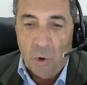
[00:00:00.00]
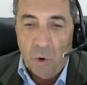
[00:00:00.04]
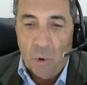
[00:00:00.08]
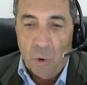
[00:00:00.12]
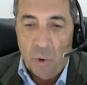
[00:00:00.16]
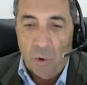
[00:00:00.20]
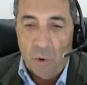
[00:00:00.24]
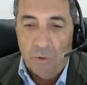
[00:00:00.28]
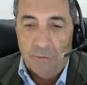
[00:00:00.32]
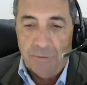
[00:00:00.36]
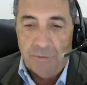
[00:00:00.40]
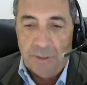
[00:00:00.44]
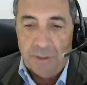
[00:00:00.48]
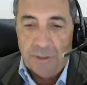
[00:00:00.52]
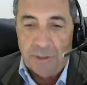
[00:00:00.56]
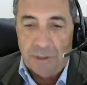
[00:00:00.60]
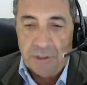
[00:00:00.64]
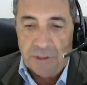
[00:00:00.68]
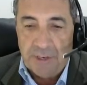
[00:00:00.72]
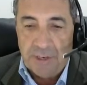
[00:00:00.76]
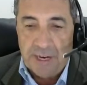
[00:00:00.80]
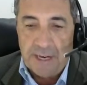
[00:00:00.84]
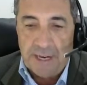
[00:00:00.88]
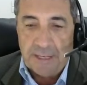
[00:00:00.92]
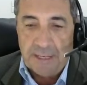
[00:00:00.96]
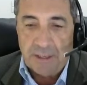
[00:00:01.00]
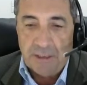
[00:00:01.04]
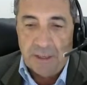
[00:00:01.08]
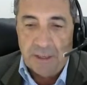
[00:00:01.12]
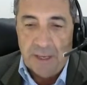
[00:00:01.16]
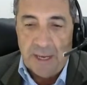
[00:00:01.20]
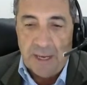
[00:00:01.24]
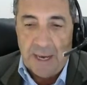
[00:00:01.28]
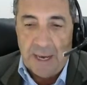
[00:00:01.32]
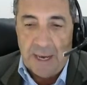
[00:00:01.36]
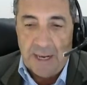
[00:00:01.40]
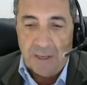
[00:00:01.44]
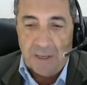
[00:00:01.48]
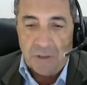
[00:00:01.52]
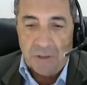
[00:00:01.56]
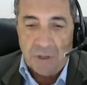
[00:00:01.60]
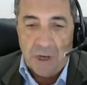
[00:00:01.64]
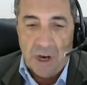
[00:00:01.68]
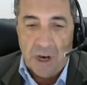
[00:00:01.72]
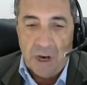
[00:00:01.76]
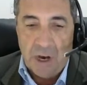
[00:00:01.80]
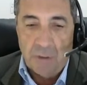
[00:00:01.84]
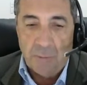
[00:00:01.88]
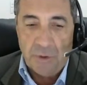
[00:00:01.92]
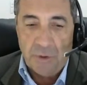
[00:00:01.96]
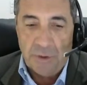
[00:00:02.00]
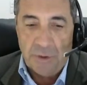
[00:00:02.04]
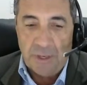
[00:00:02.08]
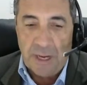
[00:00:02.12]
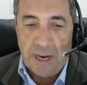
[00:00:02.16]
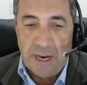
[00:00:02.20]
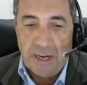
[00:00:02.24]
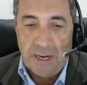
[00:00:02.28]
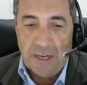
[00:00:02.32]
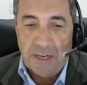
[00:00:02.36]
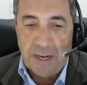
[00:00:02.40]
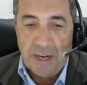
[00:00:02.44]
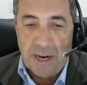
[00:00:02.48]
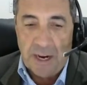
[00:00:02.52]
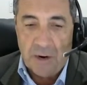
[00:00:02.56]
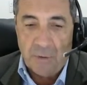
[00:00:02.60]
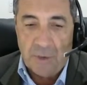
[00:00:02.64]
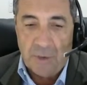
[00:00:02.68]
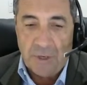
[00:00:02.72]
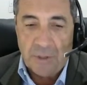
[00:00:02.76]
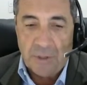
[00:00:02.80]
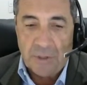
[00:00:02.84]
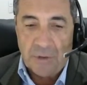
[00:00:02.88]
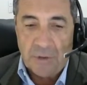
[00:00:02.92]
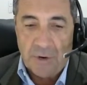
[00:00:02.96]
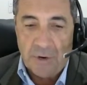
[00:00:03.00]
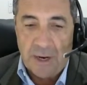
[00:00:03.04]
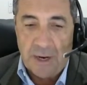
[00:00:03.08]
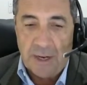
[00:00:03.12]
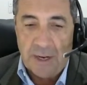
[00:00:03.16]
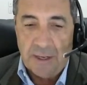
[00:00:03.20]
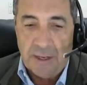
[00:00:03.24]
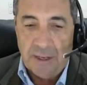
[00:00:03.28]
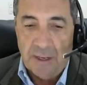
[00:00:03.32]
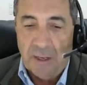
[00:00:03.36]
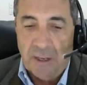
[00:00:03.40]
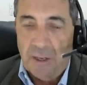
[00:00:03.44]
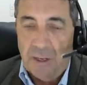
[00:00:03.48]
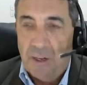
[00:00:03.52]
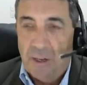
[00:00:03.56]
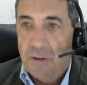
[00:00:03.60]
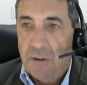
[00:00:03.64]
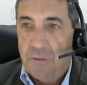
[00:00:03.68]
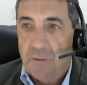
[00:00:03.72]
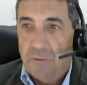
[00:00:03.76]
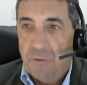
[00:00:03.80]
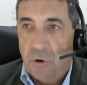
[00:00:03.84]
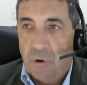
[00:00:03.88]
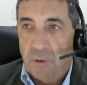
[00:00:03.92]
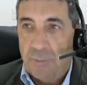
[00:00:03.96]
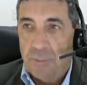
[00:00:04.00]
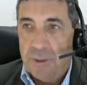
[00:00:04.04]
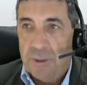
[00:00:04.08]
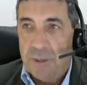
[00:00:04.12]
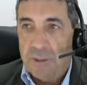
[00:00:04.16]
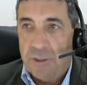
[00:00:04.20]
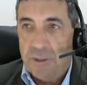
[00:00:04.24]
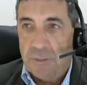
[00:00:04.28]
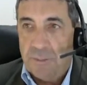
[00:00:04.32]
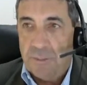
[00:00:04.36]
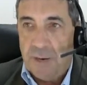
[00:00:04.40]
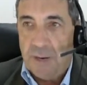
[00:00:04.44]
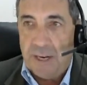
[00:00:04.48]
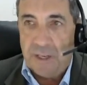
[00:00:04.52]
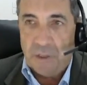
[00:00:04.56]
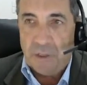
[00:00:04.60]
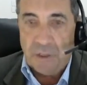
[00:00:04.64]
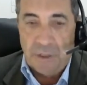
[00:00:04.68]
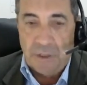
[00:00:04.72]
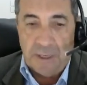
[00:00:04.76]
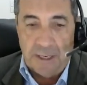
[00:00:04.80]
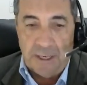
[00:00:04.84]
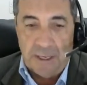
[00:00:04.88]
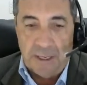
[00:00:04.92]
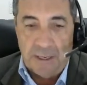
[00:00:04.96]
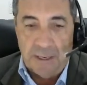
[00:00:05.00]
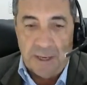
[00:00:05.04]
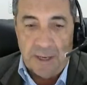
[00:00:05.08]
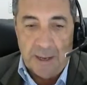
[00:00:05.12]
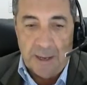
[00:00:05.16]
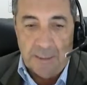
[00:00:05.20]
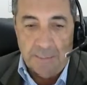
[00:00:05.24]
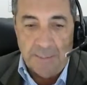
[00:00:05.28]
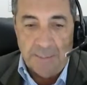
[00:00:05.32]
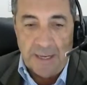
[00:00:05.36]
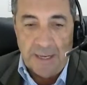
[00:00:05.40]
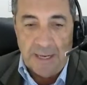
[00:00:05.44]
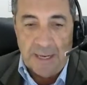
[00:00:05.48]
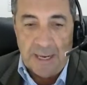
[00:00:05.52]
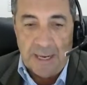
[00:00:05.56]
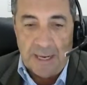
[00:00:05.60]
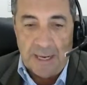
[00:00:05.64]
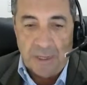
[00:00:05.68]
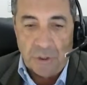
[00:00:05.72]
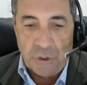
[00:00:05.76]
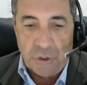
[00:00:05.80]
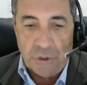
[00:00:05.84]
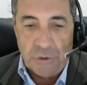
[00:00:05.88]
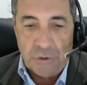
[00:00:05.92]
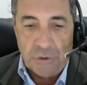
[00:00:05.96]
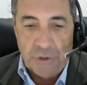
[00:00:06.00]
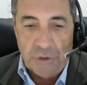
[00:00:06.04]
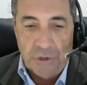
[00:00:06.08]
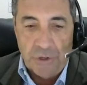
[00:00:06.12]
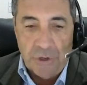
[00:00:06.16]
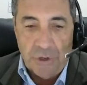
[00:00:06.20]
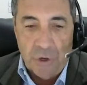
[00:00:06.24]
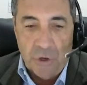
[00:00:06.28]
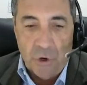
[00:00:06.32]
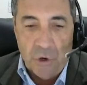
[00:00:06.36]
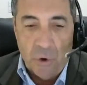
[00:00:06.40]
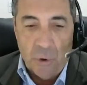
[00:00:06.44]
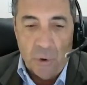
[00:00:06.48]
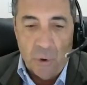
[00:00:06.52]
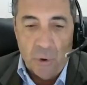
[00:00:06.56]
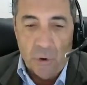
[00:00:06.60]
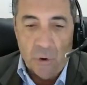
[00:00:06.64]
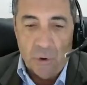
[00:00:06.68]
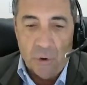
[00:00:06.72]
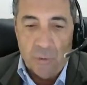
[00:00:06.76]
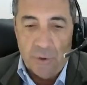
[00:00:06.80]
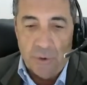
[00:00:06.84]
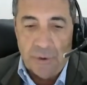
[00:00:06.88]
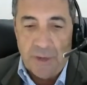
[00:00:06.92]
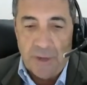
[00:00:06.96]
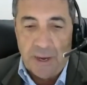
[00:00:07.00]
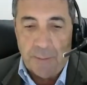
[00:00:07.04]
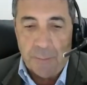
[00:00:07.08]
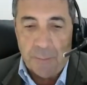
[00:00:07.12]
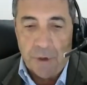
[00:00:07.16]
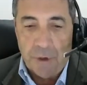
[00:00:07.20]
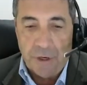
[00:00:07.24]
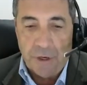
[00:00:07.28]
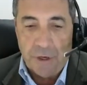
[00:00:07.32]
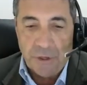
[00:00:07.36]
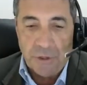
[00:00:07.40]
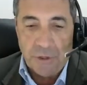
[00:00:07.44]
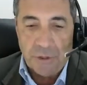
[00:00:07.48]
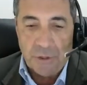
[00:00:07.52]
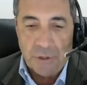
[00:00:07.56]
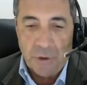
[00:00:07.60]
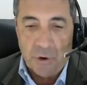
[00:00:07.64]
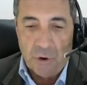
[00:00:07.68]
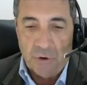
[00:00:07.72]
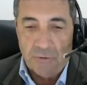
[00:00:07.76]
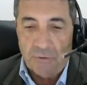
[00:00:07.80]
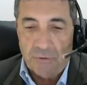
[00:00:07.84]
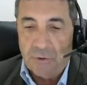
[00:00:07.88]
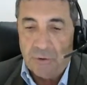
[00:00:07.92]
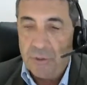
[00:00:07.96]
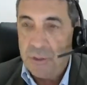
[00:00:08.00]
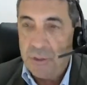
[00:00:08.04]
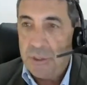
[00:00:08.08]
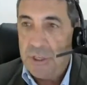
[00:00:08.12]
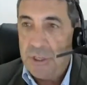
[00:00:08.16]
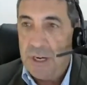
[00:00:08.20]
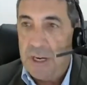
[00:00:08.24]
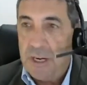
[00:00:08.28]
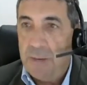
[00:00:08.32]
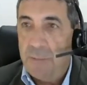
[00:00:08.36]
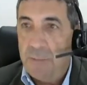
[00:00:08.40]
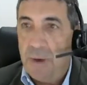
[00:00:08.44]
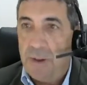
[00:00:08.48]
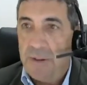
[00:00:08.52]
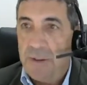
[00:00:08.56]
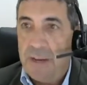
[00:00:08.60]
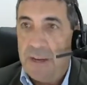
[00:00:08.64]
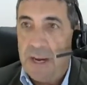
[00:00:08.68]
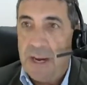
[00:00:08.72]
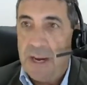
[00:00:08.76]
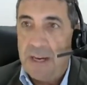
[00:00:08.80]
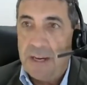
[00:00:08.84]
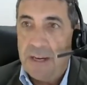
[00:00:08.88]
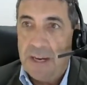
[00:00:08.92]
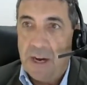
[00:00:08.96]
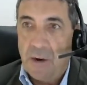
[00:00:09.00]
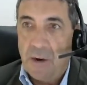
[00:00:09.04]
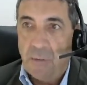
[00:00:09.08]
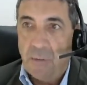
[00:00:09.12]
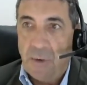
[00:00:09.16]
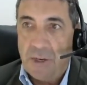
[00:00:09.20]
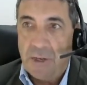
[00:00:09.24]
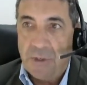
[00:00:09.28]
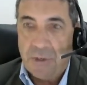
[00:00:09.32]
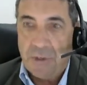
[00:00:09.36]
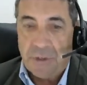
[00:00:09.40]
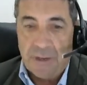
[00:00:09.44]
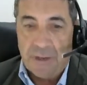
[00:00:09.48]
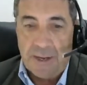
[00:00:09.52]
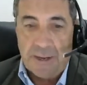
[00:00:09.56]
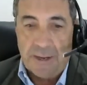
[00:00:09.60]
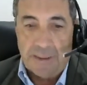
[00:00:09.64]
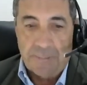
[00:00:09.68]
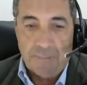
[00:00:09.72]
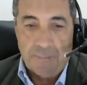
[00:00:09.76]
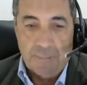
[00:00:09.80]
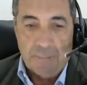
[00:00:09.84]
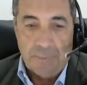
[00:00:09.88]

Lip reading: or fix a date and time with the ADR registrar for participation in a mediation or a without prejudice conference chaired by the ADR registrar